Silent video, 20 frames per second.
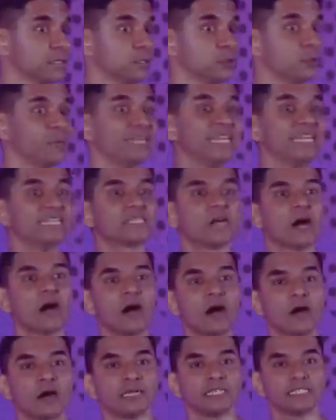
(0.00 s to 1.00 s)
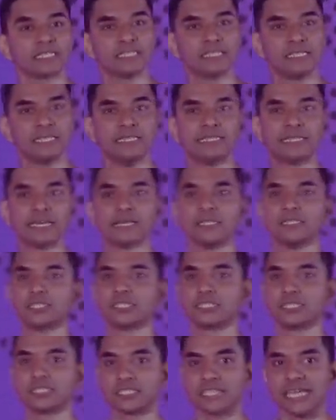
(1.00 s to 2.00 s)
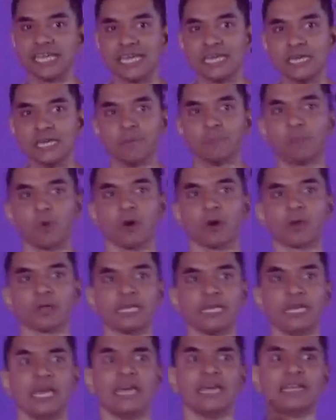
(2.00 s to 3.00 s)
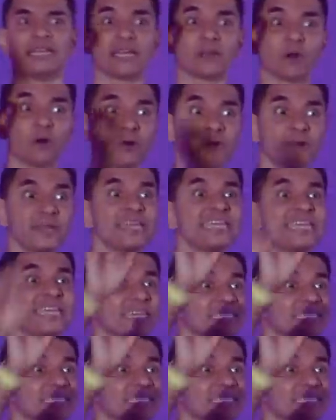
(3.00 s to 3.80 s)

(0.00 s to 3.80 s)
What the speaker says: Do we need to harness the intelligence in the body that already